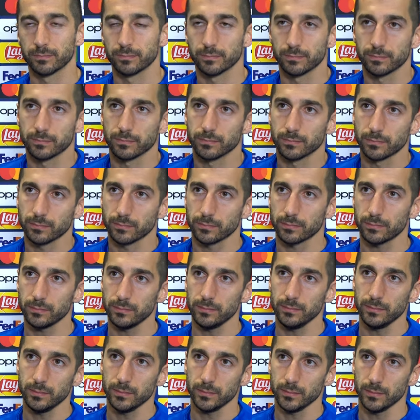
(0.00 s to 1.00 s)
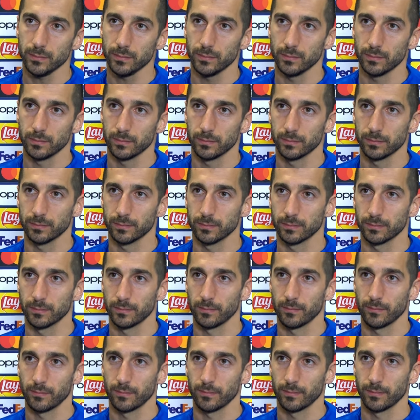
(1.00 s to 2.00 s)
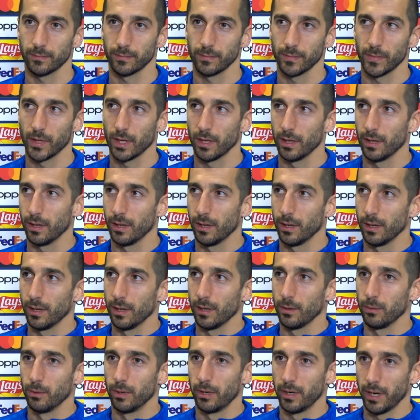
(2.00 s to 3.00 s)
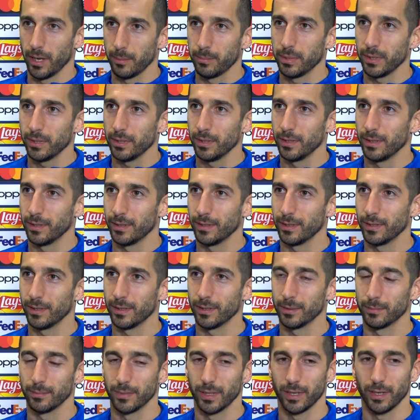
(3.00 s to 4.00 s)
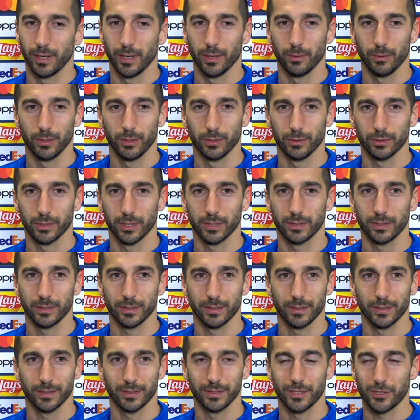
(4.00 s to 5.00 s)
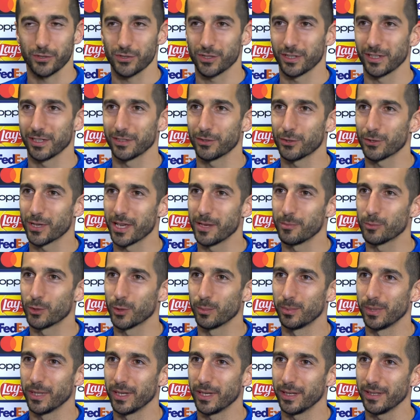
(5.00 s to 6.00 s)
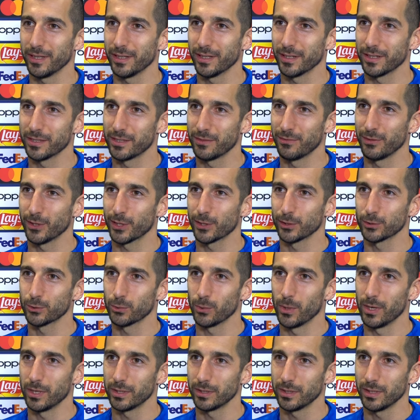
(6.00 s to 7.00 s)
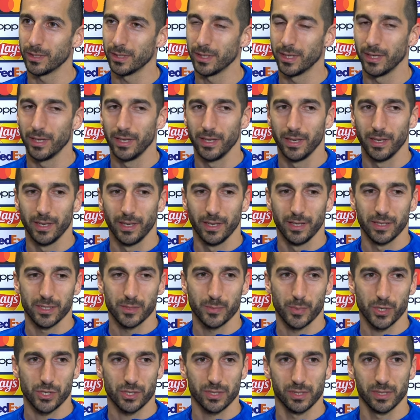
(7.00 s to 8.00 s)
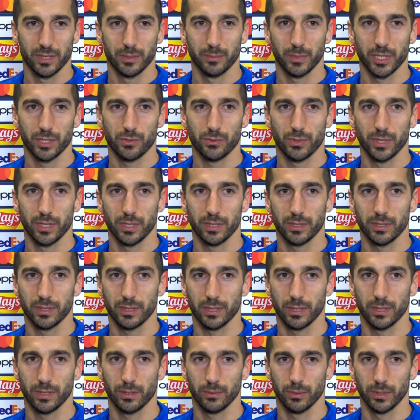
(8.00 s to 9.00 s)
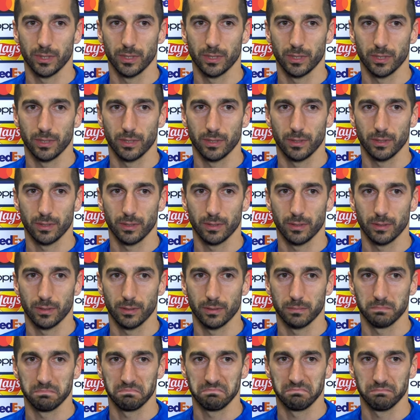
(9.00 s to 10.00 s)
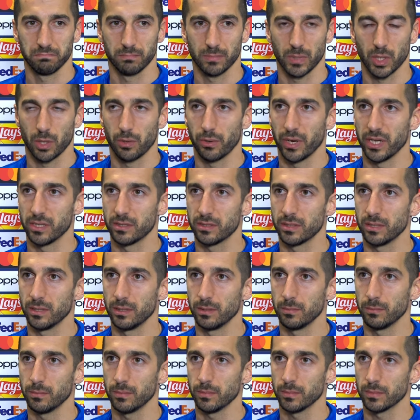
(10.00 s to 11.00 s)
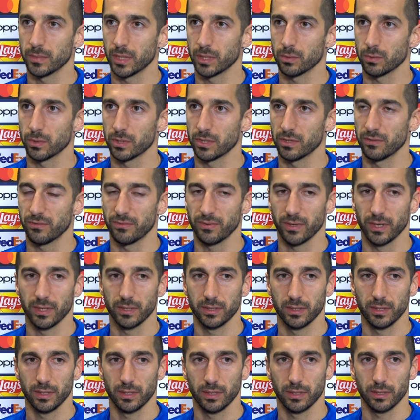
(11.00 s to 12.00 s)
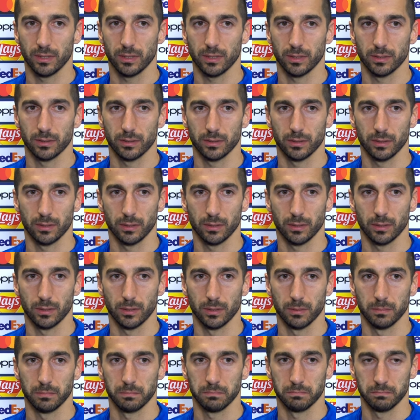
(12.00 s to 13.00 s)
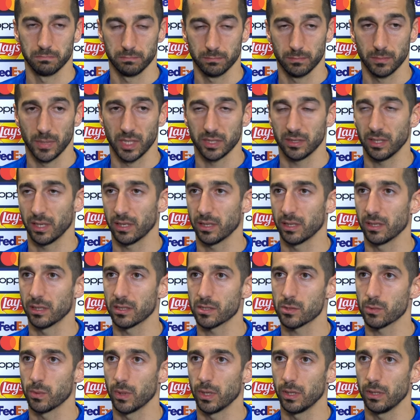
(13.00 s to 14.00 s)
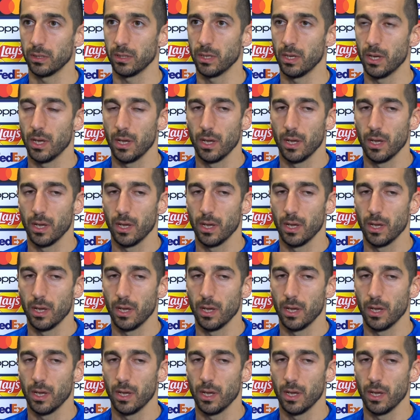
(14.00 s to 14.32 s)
Mickey, good result? Happy? We're happy, but we know that uh, there's another game to play, yeah. a difficult one, especially in Madrid, with uh, a great team that we're defending and um, attacking as well.